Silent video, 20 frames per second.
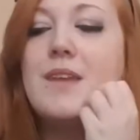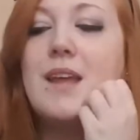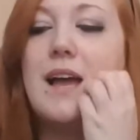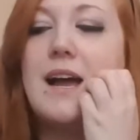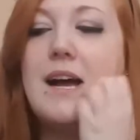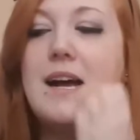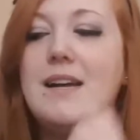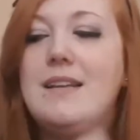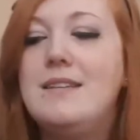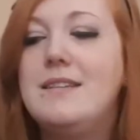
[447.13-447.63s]

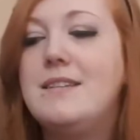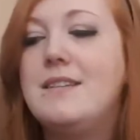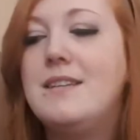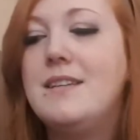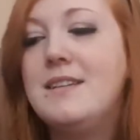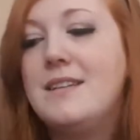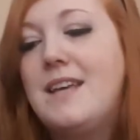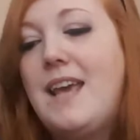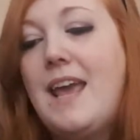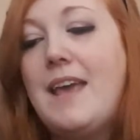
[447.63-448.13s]
And
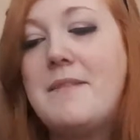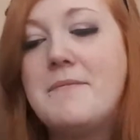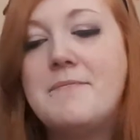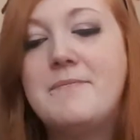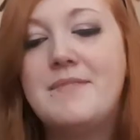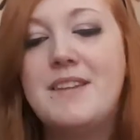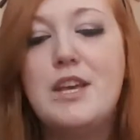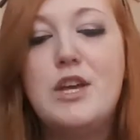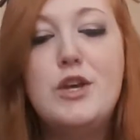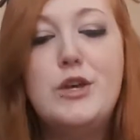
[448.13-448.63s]
yeah,
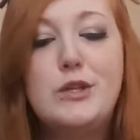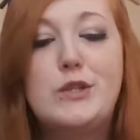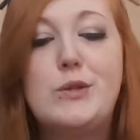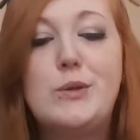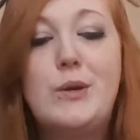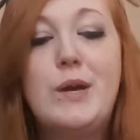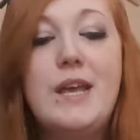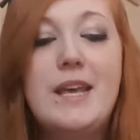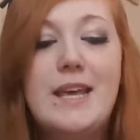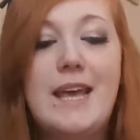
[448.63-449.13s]

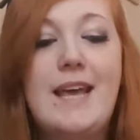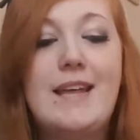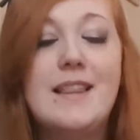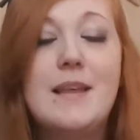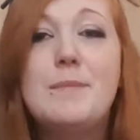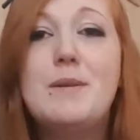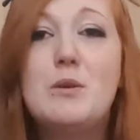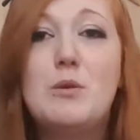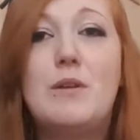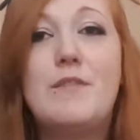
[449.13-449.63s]
so yeah,
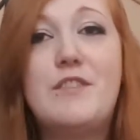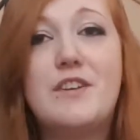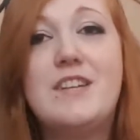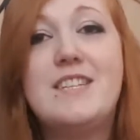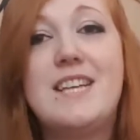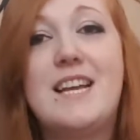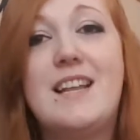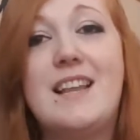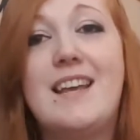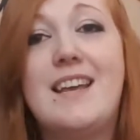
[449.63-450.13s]
let me know if there
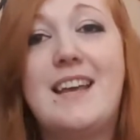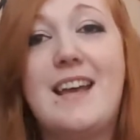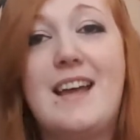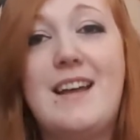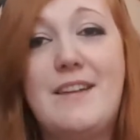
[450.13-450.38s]
is like,